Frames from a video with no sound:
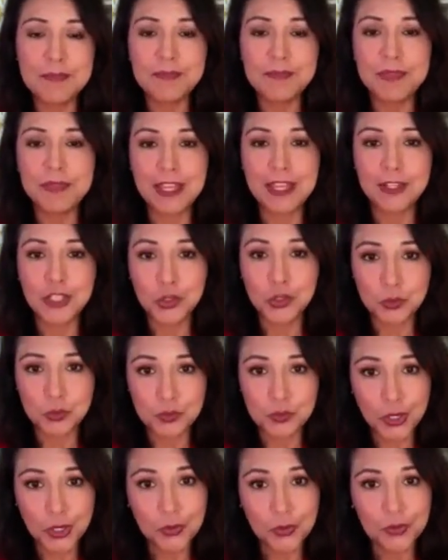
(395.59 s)
then you
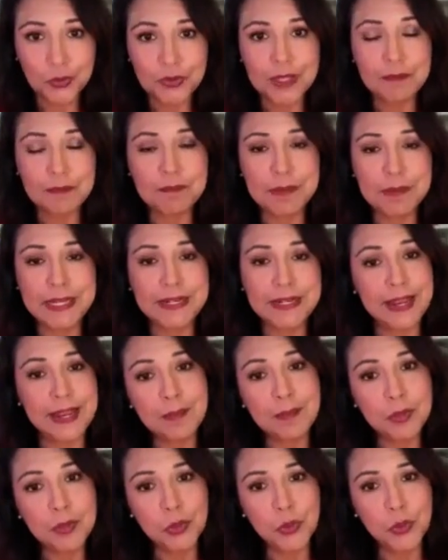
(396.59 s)
know that beta
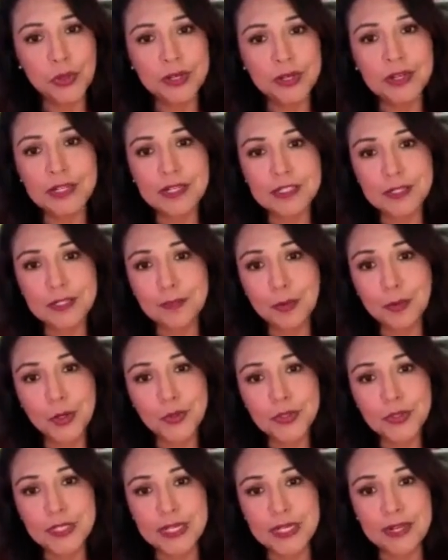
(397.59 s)
amyloid is the
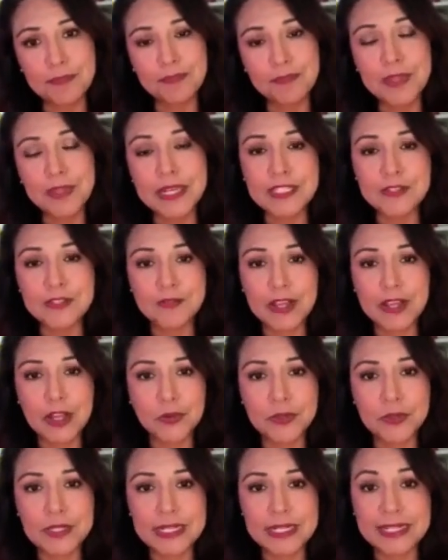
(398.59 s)
protein that is
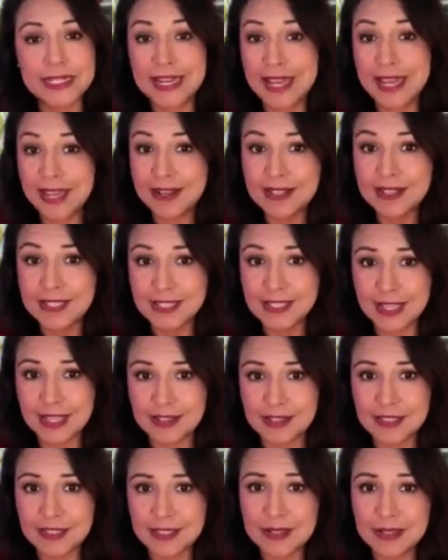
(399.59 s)
found in
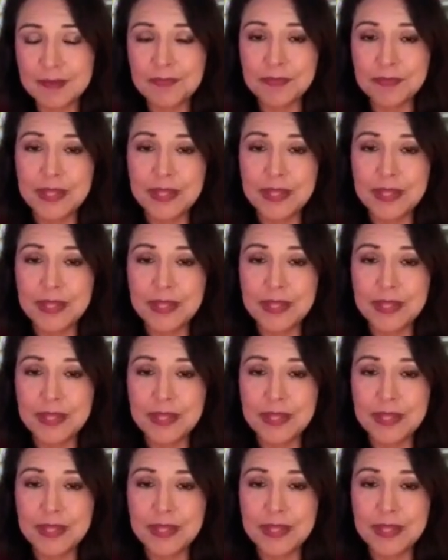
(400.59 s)
excess